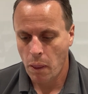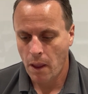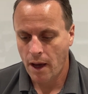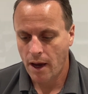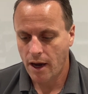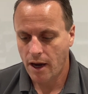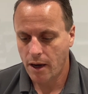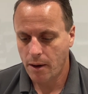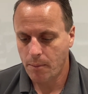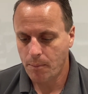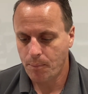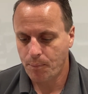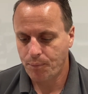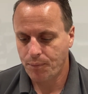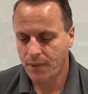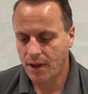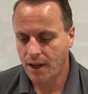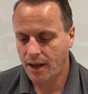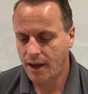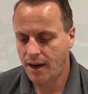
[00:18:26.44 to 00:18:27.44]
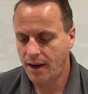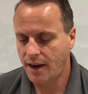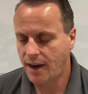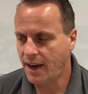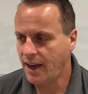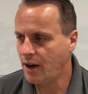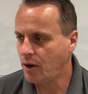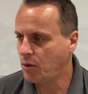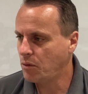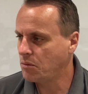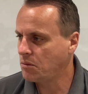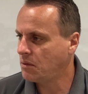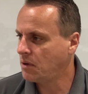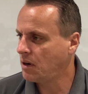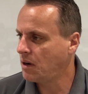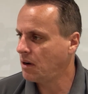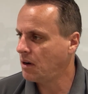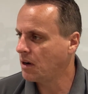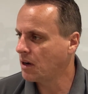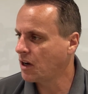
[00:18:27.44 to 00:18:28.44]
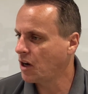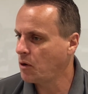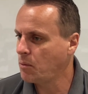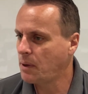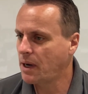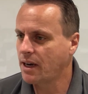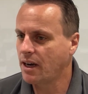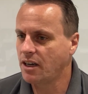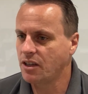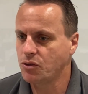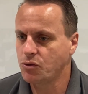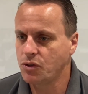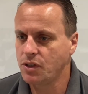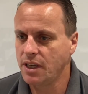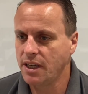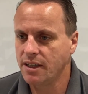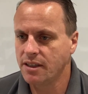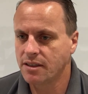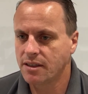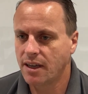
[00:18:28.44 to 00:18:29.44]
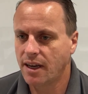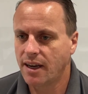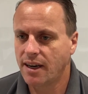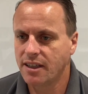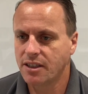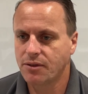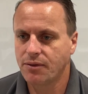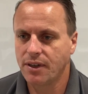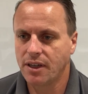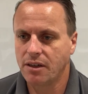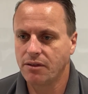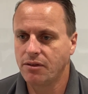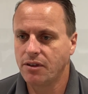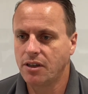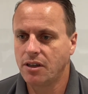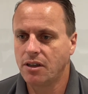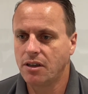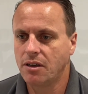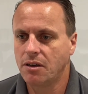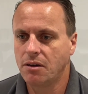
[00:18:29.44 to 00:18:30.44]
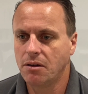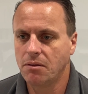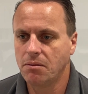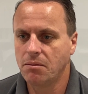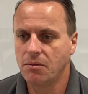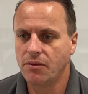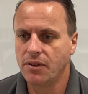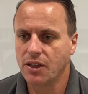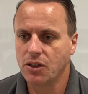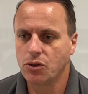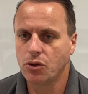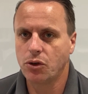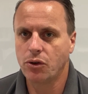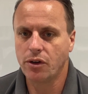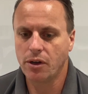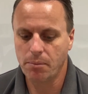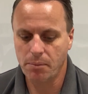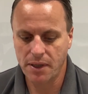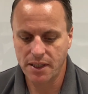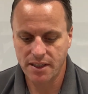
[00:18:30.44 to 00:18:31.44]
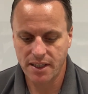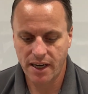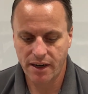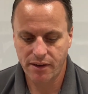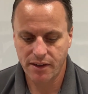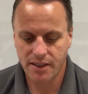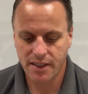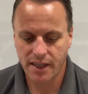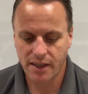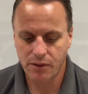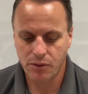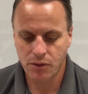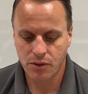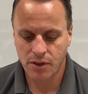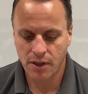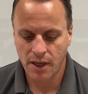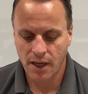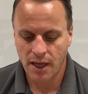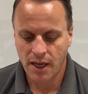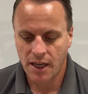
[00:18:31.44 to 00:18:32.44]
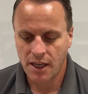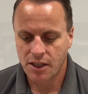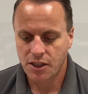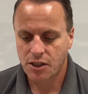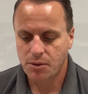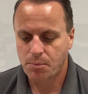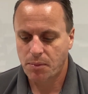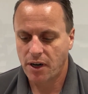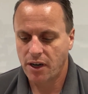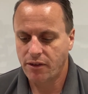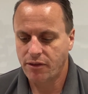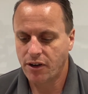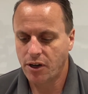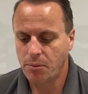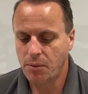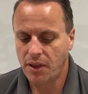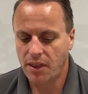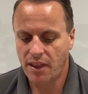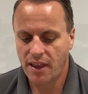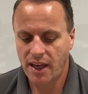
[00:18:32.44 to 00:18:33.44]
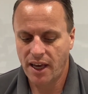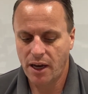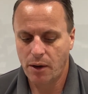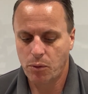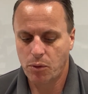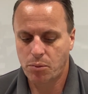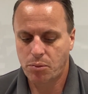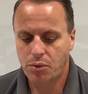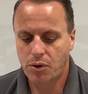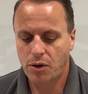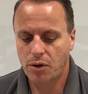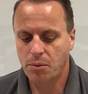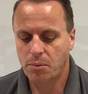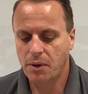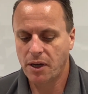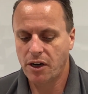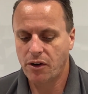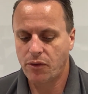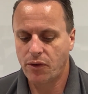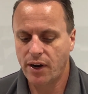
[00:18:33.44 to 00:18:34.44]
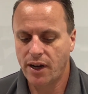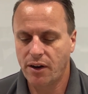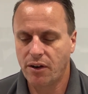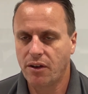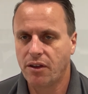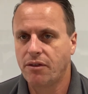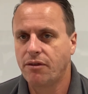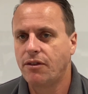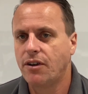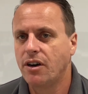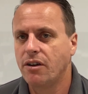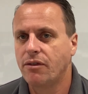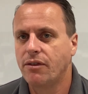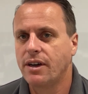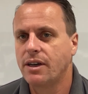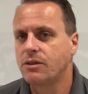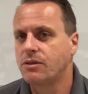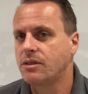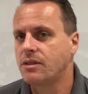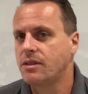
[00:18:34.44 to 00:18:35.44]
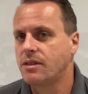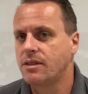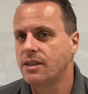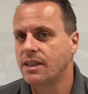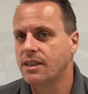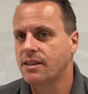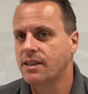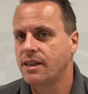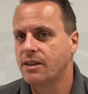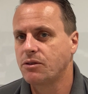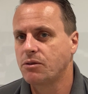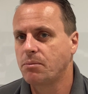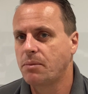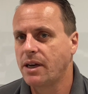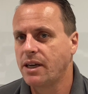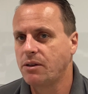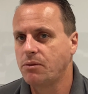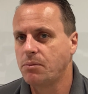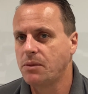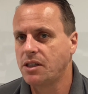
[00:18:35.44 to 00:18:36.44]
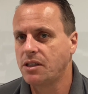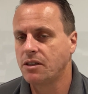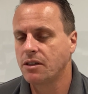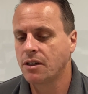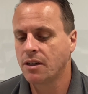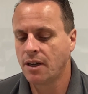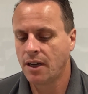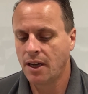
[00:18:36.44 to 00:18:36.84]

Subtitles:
Now go back 100 years and let's think of our Victorian mid-terrace house. Spray foam in there will probably be around the £5,000 to £6,000 mark.